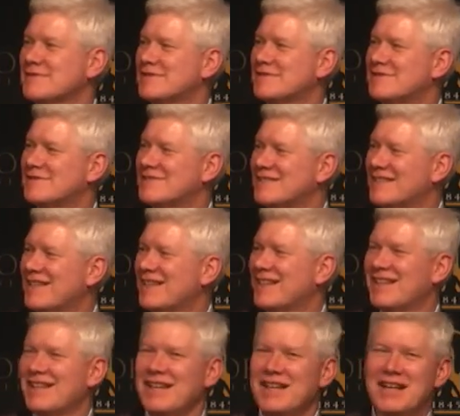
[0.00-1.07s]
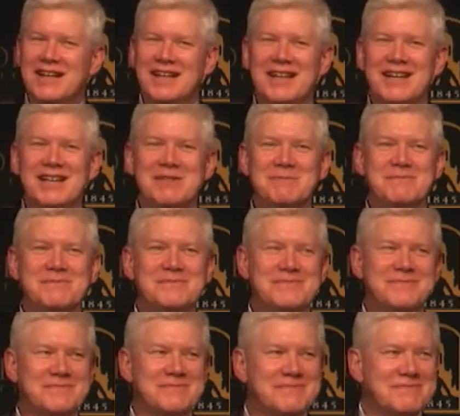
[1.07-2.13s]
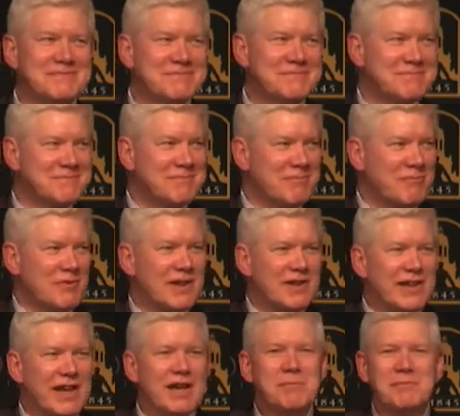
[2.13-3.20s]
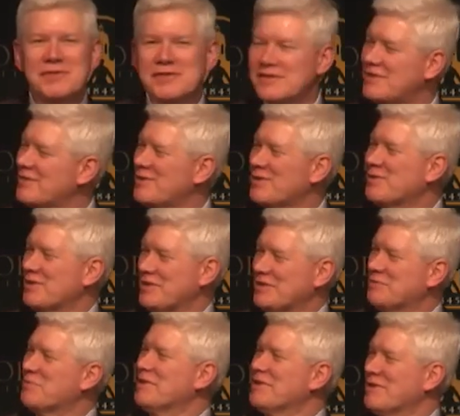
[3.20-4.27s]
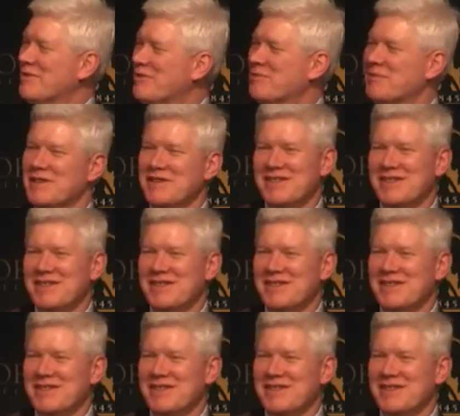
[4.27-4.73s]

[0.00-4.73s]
and I don't know if you have anything to say. Um, the absence of the Holy Spirit from that